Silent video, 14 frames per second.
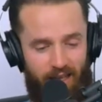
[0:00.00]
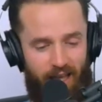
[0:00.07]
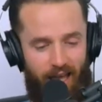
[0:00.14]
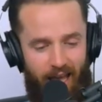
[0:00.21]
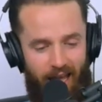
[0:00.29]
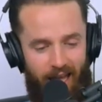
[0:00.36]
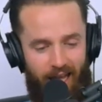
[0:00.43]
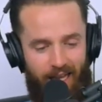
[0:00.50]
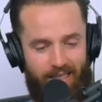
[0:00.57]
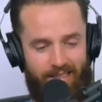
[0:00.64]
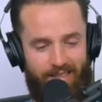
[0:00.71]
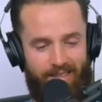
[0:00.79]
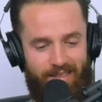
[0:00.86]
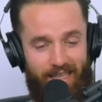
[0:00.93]

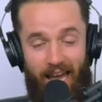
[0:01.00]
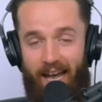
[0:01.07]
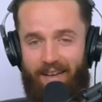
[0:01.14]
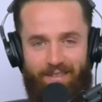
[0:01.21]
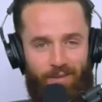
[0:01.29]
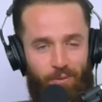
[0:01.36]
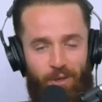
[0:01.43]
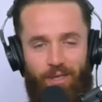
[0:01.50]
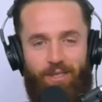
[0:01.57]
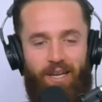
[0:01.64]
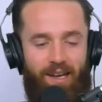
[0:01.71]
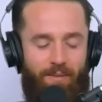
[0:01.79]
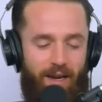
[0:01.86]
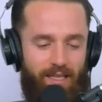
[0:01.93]
And yeah, so we're going to
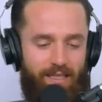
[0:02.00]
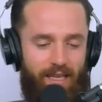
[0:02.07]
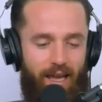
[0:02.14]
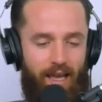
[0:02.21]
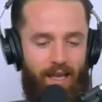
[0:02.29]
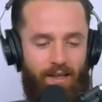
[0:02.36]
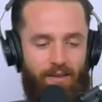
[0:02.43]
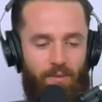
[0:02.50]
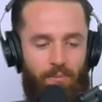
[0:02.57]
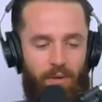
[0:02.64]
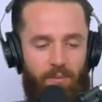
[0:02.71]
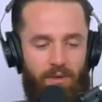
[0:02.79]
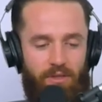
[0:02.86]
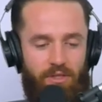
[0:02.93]
talk about it today and
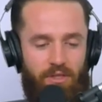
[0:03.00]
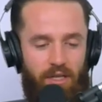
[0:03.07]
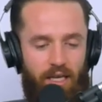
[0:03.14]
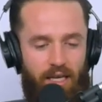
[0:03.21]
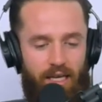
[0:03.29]
pretty much